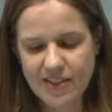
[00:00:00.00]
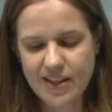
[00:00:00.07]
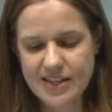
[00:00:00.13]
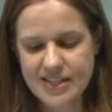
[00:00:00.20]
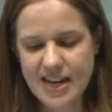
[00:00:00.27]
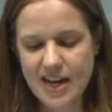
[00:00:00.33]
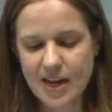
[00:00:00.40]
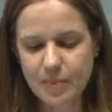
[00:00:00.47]
their
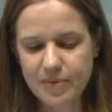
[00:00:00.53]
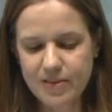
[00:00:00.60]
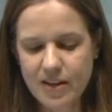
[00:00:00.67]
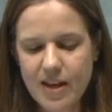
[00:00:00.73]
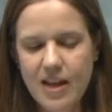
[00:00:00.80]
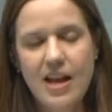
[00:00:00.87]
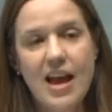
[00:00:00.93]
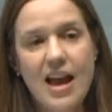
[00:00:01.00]
teams,
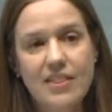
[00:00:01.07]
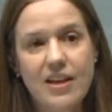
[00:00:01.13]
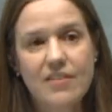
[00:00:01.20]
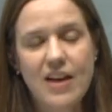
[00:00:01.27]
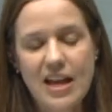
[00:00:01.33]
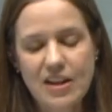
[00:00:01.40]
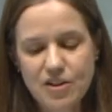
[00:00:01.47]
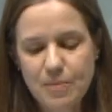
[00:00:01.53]
and they've
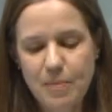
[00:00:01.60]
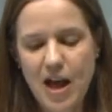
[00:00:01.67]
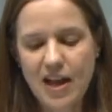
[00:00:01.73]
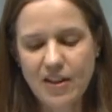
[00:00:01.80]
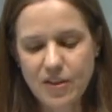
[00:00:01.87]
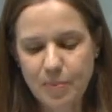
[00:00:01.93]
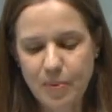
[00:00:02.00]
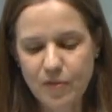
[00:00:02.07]

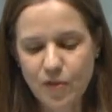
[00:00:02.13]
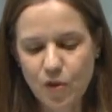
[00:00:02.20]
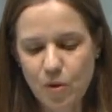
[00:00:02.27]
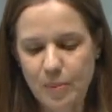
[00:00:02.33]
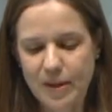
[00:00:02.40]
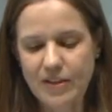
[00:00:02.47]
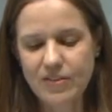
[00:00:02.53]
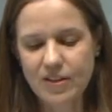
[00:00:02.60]
undermined the
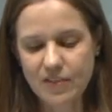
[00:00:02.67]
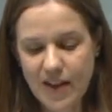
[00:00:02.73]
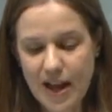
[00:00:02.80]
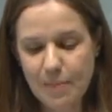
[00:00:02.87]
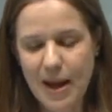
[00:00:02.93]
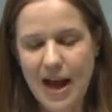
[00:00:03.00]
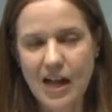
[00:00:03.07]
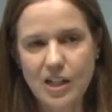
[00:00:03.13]
performance of our
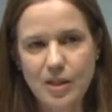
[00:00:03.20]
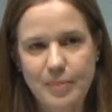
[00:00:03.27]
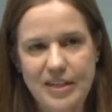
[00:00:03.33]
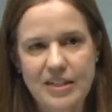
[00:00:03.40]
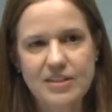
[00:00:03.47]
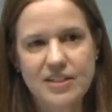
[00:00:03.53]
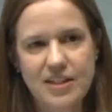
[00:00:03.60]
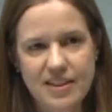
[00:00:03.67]

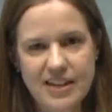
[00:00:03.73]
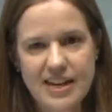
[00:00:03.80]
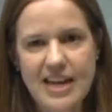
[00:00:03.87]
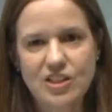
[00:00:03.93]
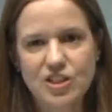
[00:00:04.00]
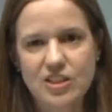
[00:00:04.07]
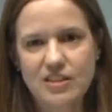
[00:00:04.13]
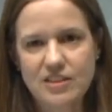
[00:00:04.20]
parliament to the
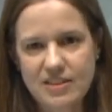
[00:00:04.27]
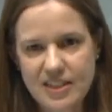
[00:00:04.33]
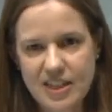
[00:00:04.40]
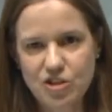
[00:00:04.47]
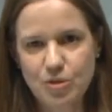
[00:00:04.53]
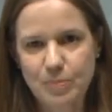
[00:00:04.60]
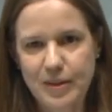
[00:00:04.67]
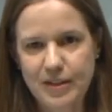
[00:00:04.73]
nation's
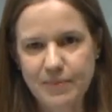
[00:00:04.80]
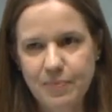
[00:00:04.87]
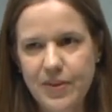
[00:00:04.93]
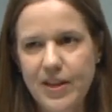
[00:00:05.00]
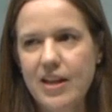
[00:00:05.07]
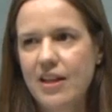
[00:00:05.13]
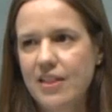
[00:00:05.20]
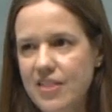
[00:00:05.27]
detriment.
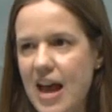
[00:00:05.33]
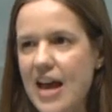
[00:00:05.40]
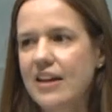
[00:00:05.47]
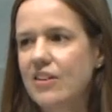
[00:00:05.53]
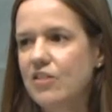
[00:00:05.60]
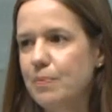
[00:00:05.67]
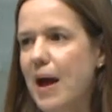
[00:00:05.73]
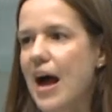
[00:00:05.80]
That
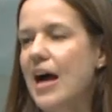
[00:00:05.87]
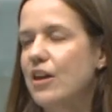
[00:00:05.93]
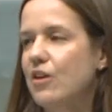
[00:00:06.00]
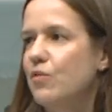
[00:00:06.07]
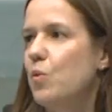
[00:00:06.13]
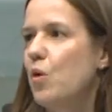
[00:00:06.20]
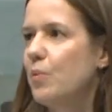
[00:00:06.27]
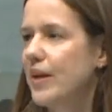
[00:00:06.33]
is part
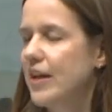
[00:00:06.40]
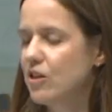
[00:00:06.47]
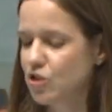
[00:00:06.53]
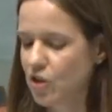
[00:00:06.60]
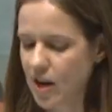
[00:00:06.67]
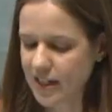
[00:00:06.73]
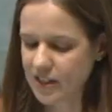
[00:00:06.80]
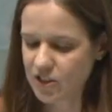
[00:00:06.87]
of what we are
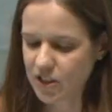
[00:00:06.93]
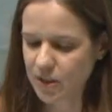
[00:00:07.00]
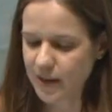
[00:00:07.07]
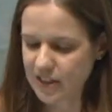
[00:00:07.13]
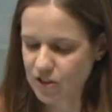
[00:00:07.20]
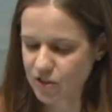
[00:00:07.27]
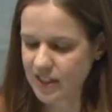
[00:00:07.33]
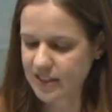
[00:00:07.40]
trying to
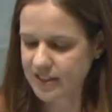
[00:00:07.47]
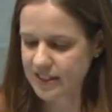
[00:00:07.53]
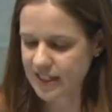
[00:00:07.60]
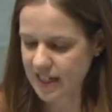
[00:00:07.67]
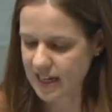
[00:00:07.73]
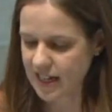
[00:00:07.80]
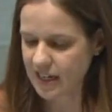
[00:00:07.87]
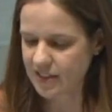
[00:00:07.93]
address
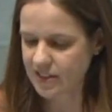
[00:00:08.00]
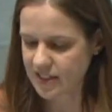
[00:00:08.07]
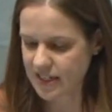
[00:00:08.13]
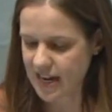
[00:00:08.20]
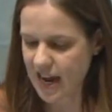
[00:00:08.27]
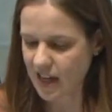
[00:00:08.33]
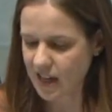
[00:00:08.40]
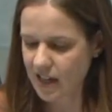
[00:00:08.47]
here
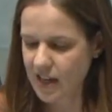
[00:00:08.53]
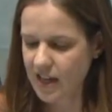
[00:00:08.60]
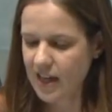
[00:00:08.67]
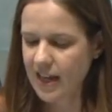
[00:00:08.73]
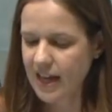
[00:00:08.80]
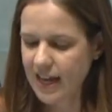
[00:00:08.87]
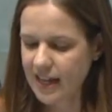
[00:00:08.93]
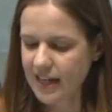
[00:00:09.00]
today.
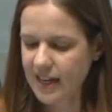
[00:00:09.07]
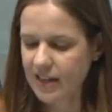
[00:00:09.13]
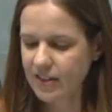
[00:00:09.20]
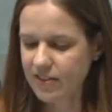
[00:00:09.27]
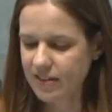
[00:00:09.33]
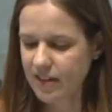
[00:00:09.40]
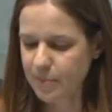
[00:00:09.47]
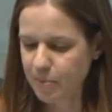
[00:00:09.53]
It
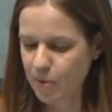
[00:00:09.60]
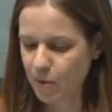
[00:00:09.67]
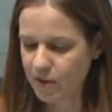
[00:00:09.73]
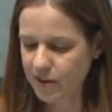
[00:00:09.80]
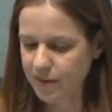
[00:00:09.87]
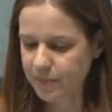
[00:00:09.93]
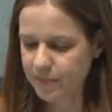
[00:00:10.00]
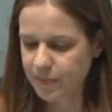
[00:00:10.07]
is important.